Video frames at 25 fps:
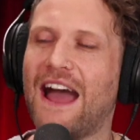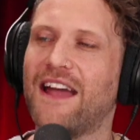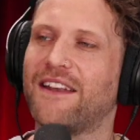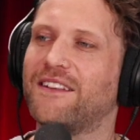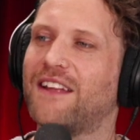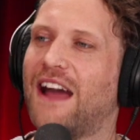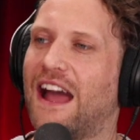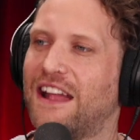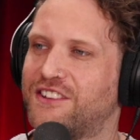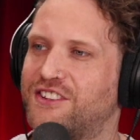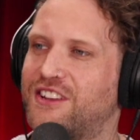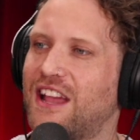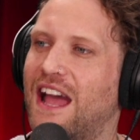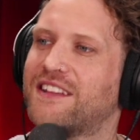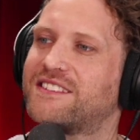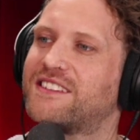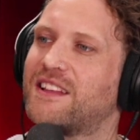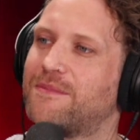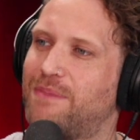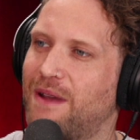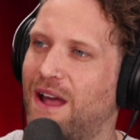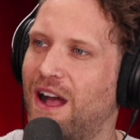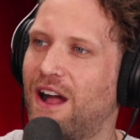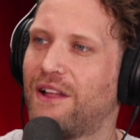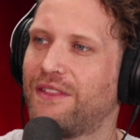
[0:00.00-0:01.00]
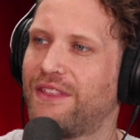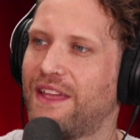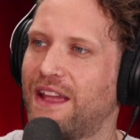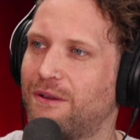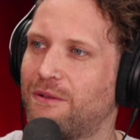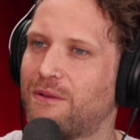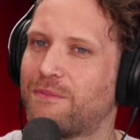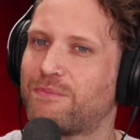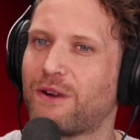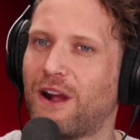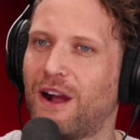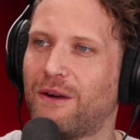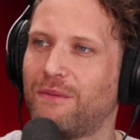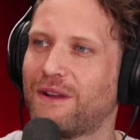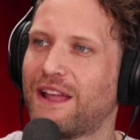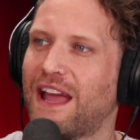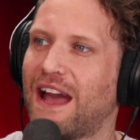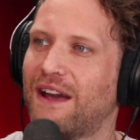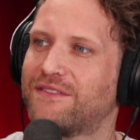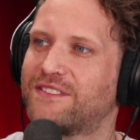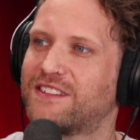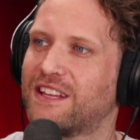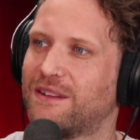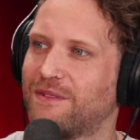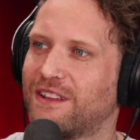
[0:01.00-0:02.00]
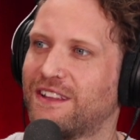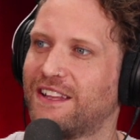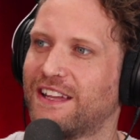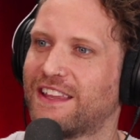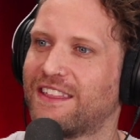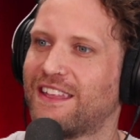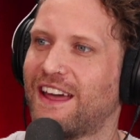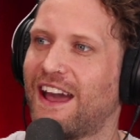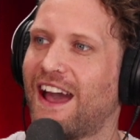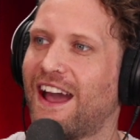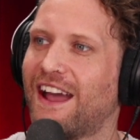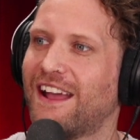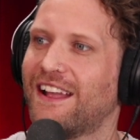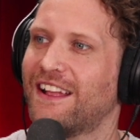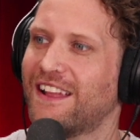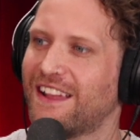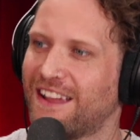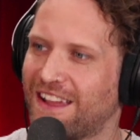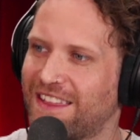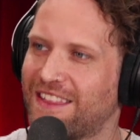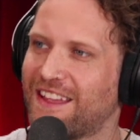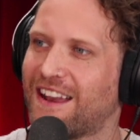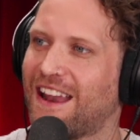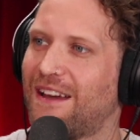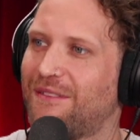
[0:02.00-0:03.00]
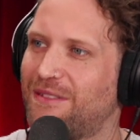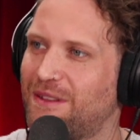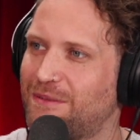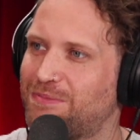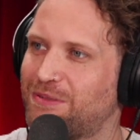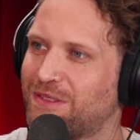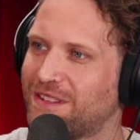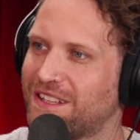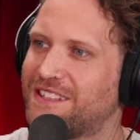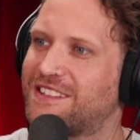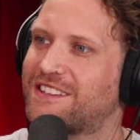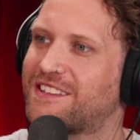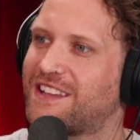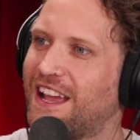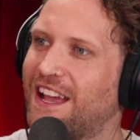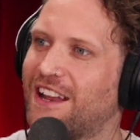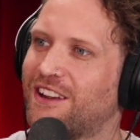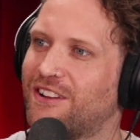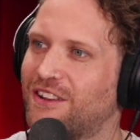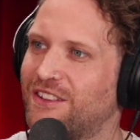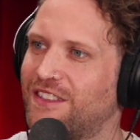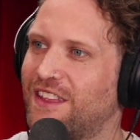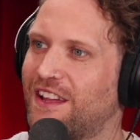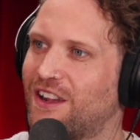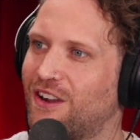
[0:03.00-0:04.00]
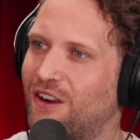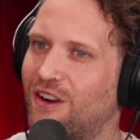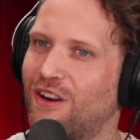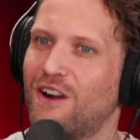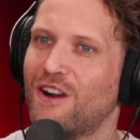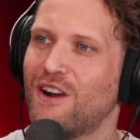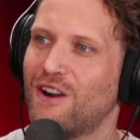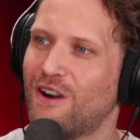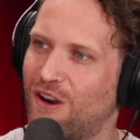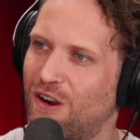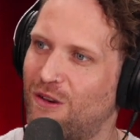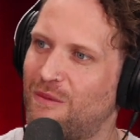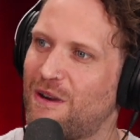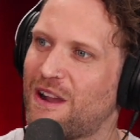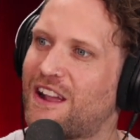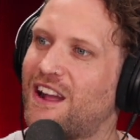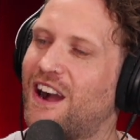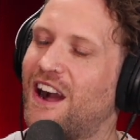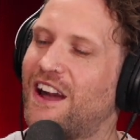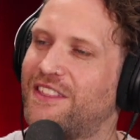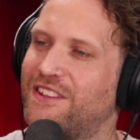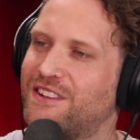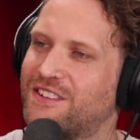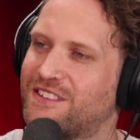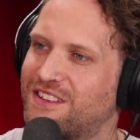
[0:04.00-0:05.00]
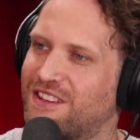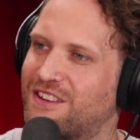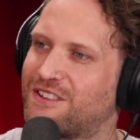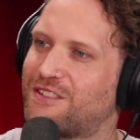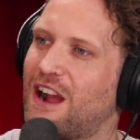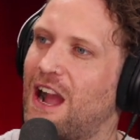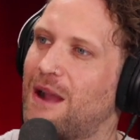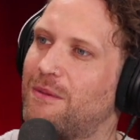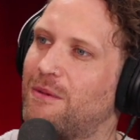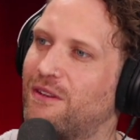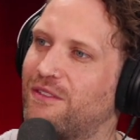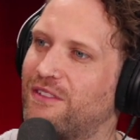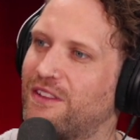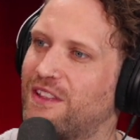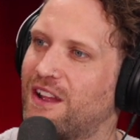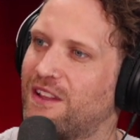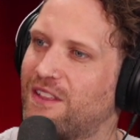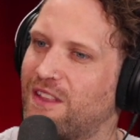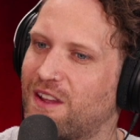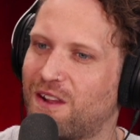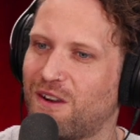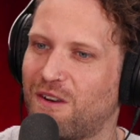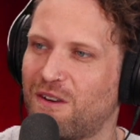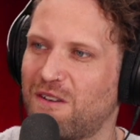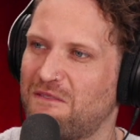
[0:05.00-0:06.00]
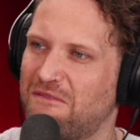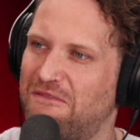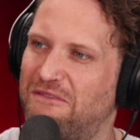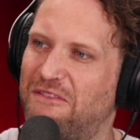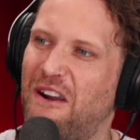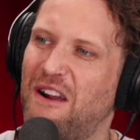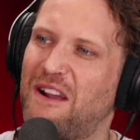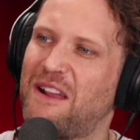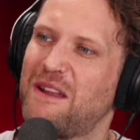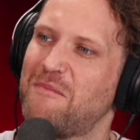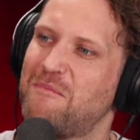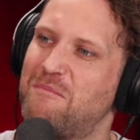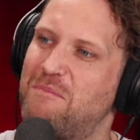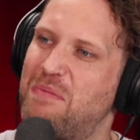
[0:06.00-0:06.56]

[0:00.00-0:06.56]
At Jezebel, they would probably have something like that, and they'd have the police scanner, and they go, "Oh my God, there's a crime over there," and they go, "Fucking